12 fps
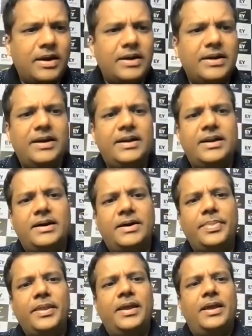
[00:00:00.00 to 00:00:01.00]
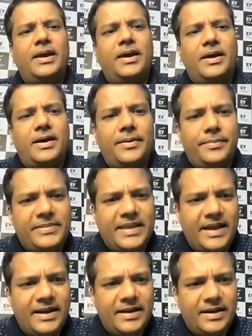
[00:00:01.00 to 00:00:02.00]
market, then
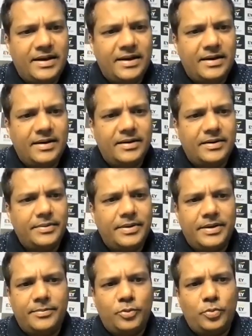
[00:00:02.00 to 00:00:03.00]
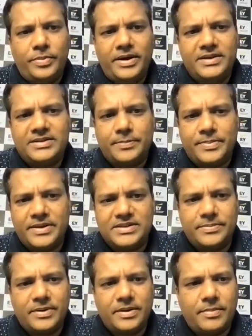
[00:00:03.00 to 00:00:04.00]
Mumbai is
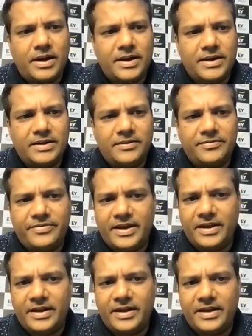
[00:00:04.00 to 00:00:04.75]
the principal market,